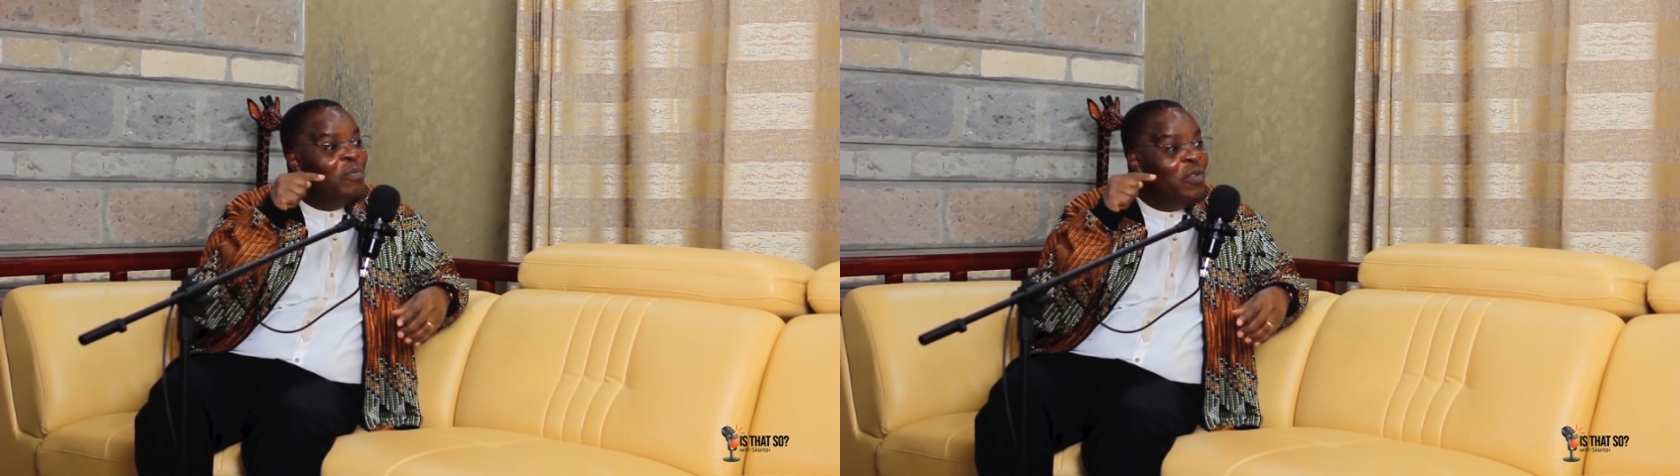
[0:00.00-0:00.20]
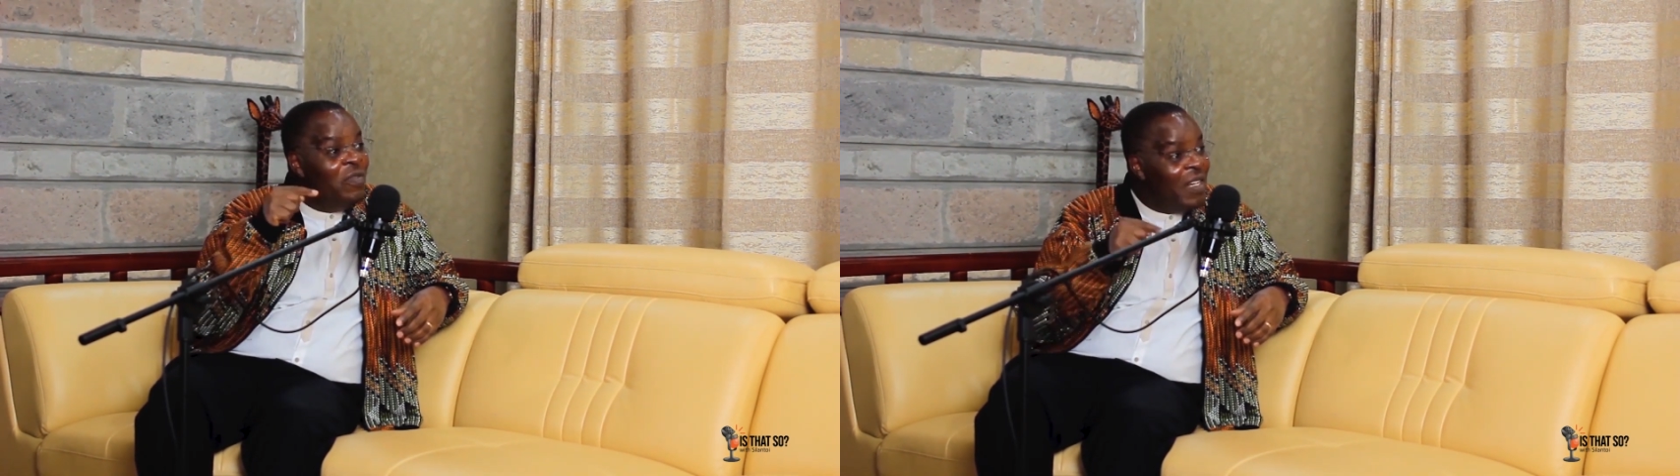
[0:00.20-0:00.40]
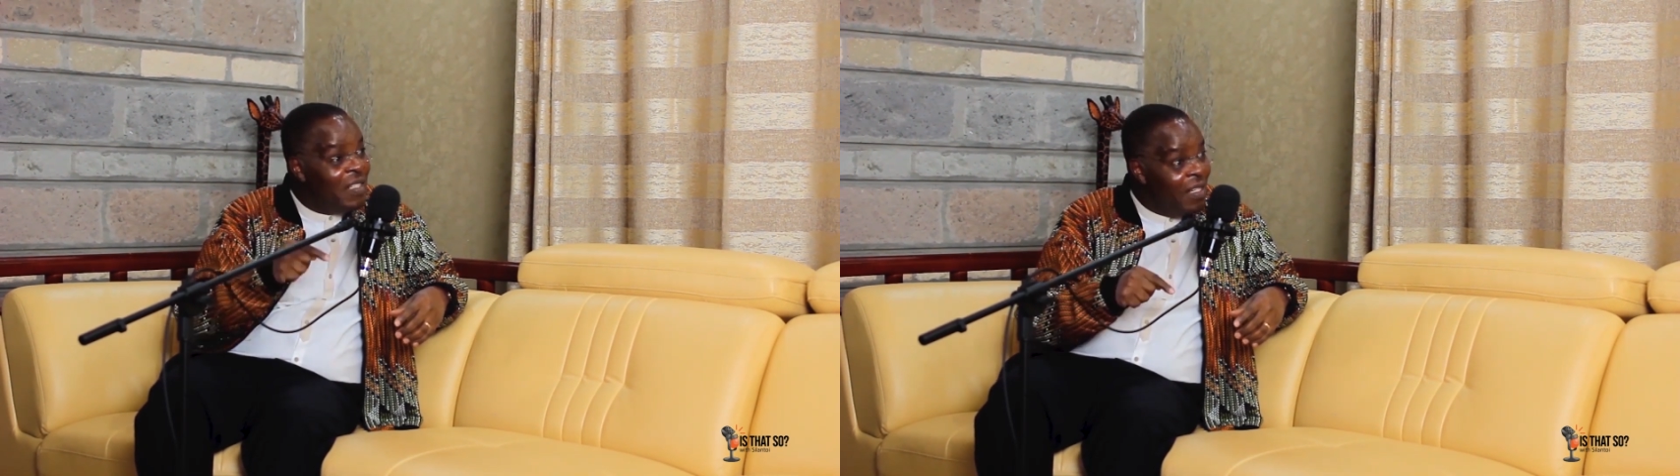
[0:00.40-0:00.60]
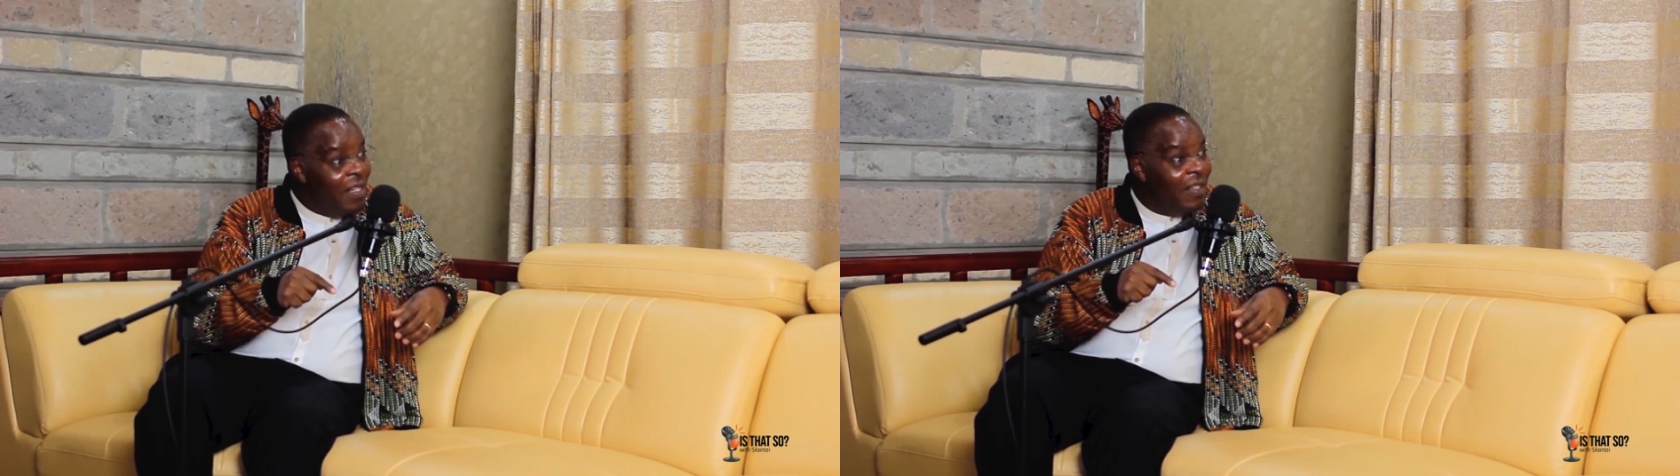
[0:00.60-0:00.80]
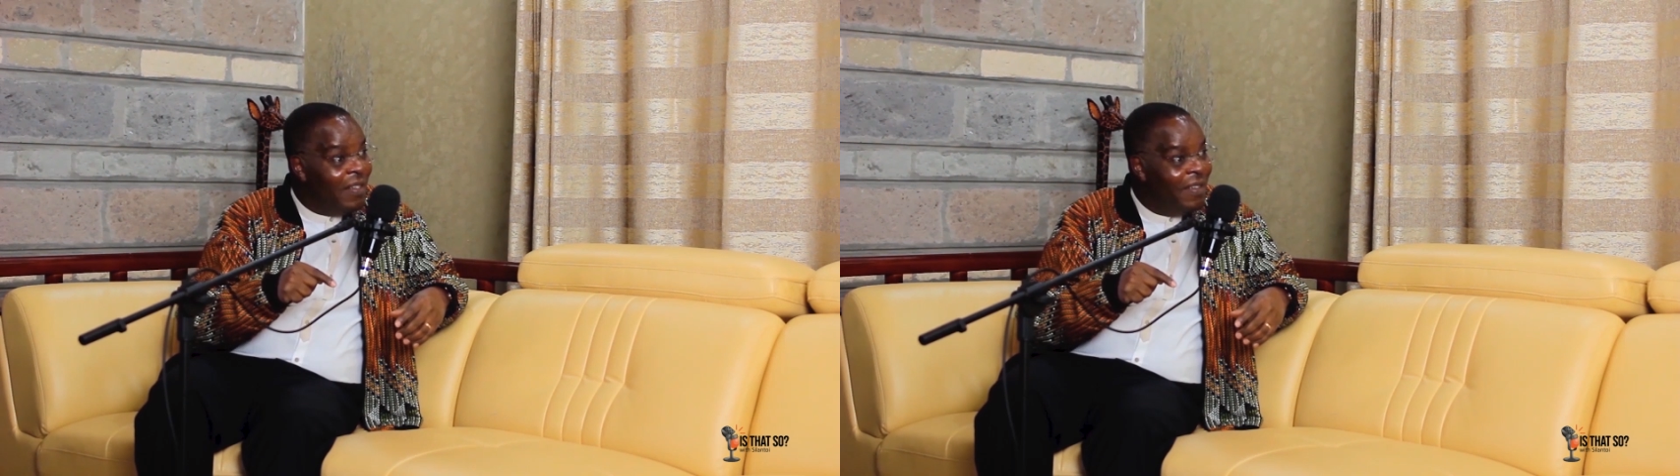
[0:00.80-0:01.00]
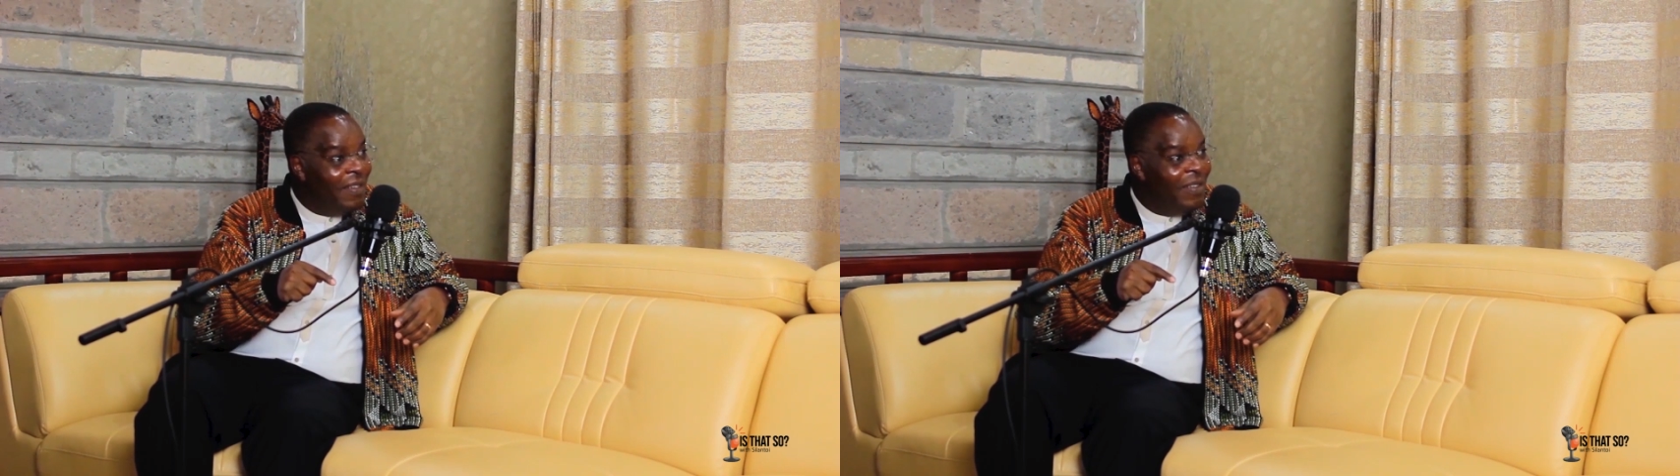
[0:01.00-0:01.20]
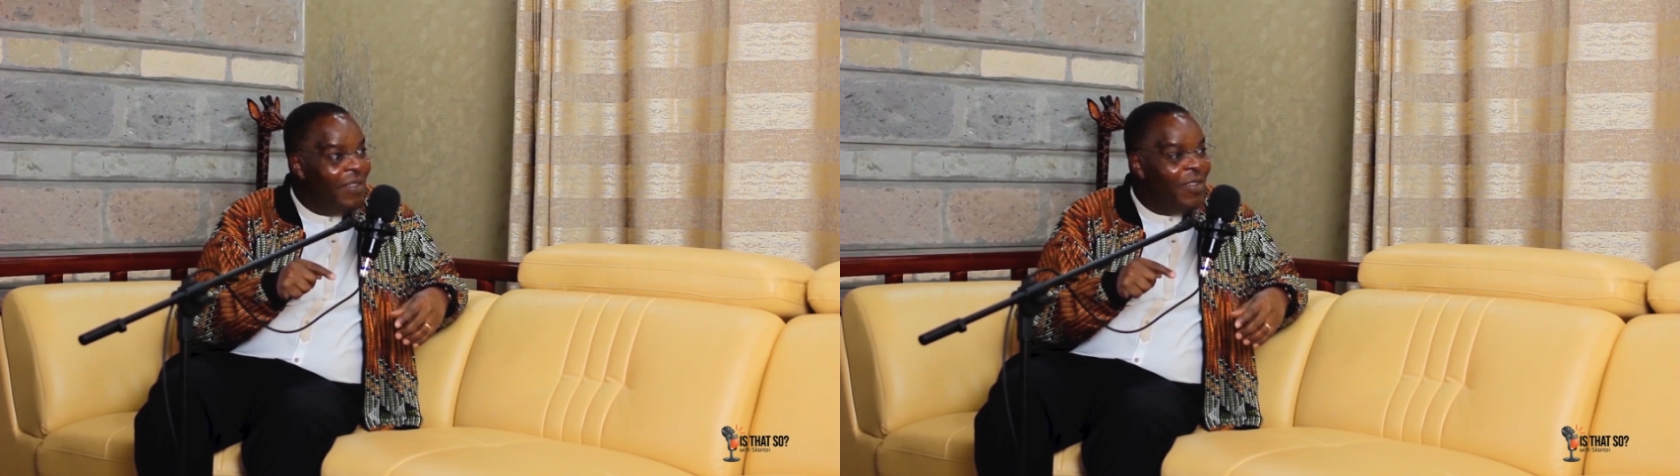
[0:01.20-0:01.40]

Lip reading: poverty or